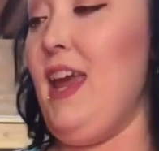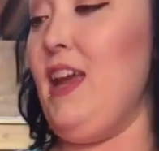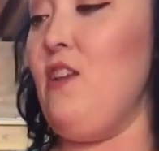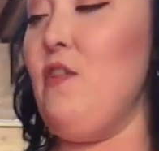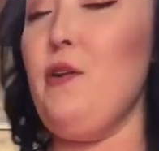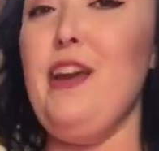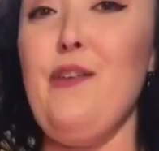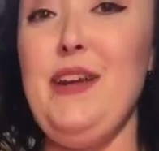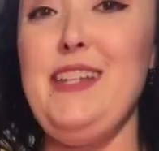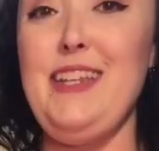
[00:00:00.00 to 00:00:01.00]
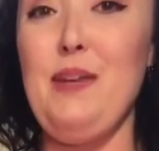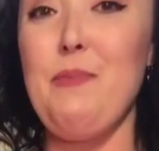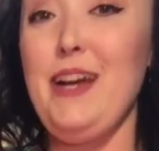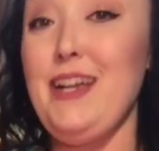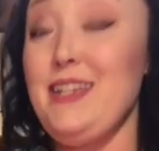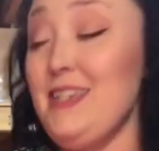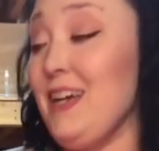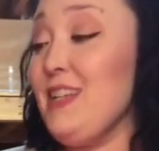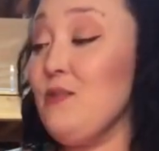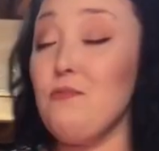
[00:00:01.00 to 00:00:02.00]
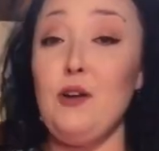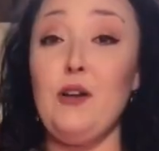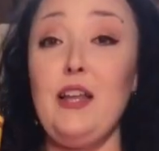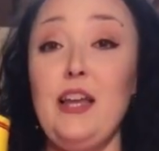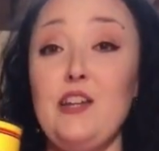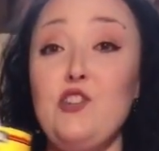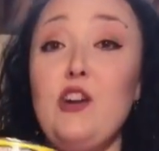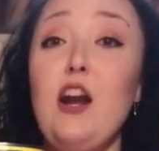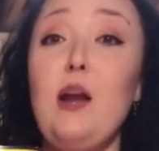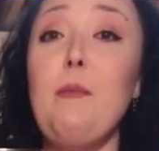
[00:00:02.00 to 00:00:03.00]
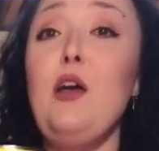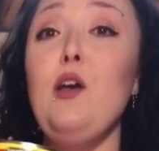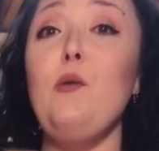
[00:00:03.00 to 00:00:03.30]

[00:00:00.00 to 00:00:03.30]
and very greasy, but it does work like a charm